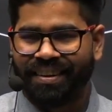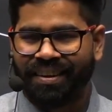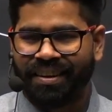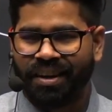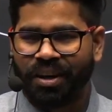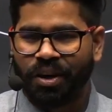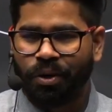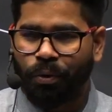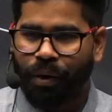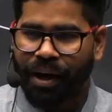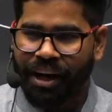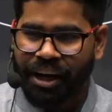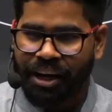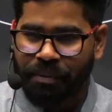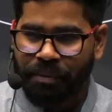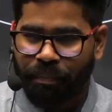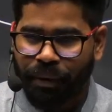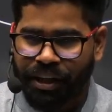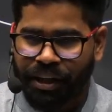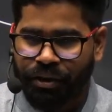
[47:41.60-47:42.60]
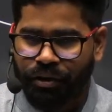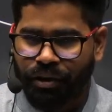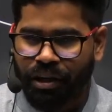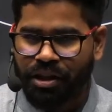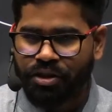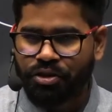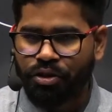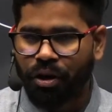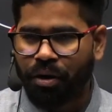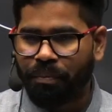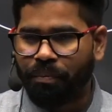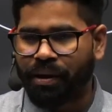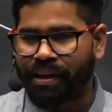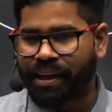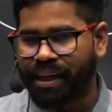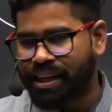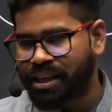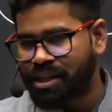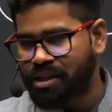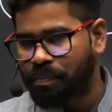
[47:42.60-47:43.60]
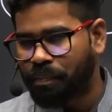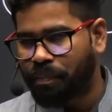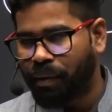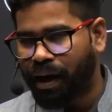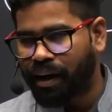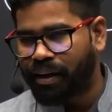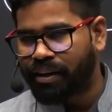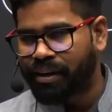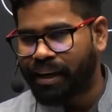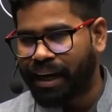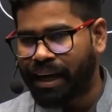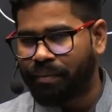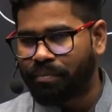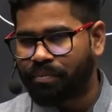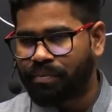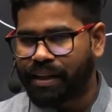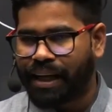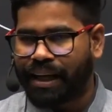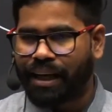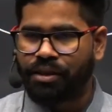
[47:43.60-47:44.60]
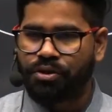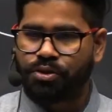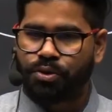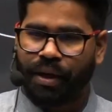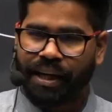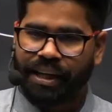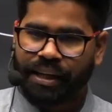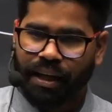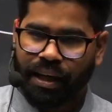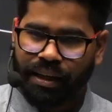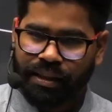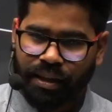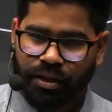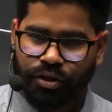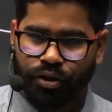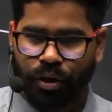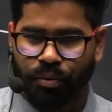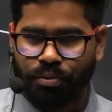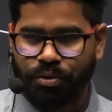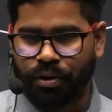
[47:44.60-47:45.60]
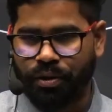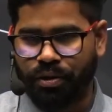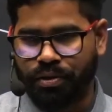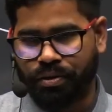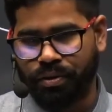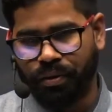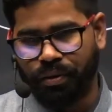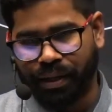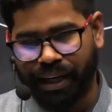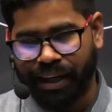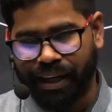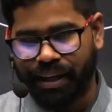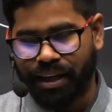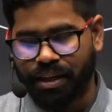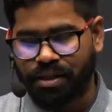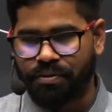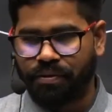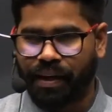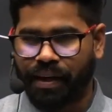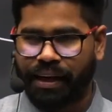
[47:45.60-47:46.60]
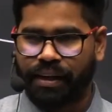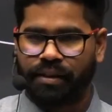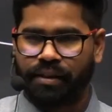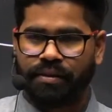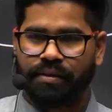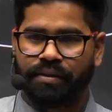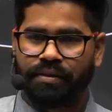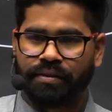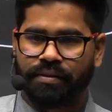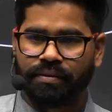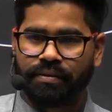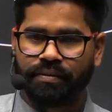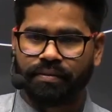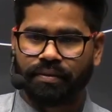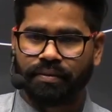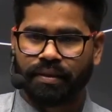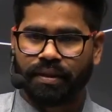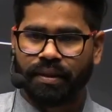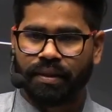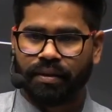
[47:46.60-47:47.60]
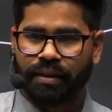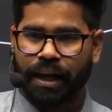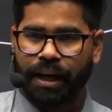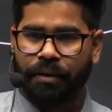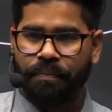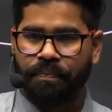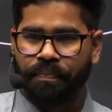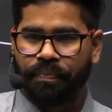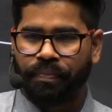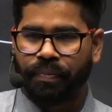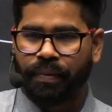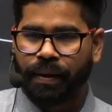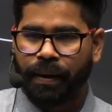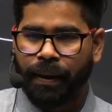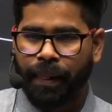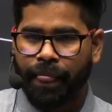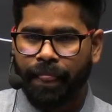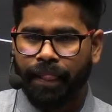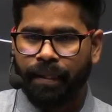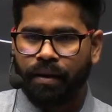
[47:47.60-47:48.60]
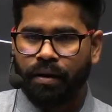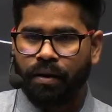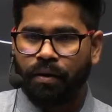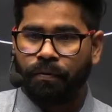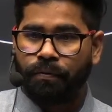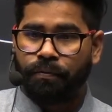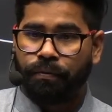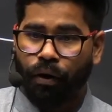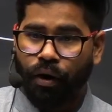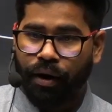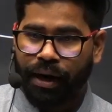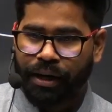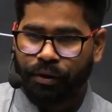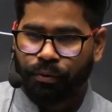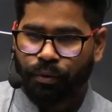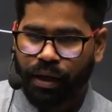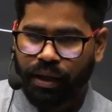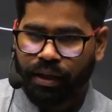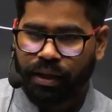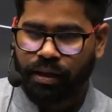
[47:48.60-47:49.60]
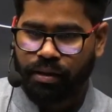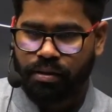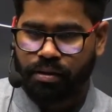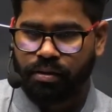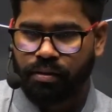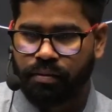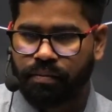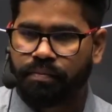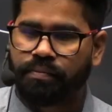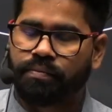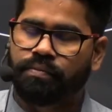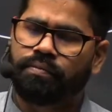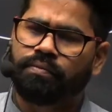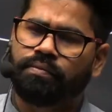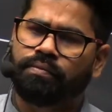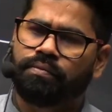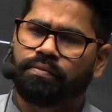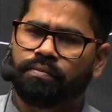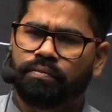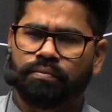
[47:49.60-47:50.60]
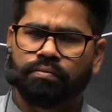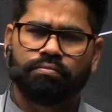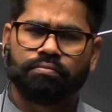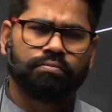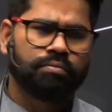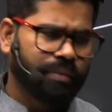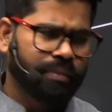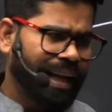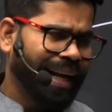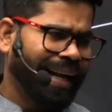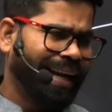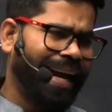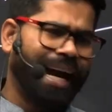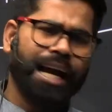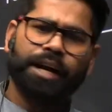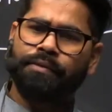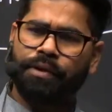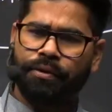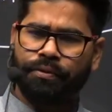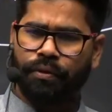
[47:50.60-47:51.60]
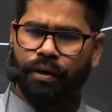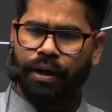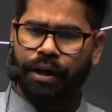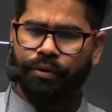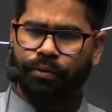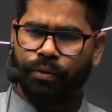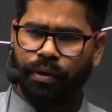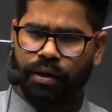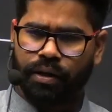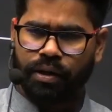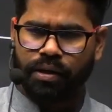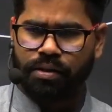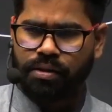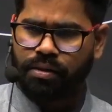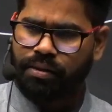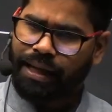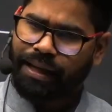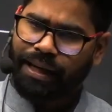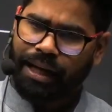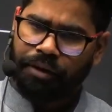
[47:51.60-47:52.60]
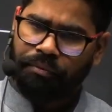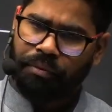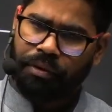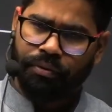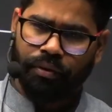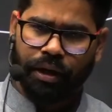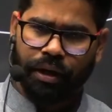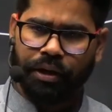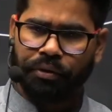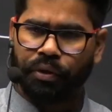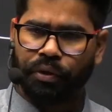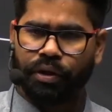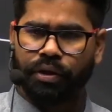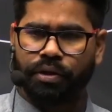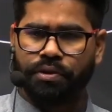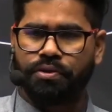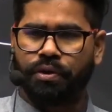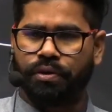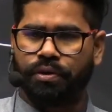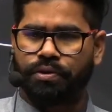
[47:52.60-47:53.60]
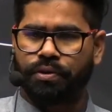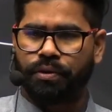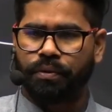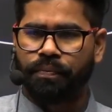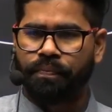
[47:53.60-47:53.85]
who are in a particular job, but it is a part time. They can join other jobs also. Okay, that's fine. Okay. Foreign workers. They can be foreign workers. They can be foreign workers also.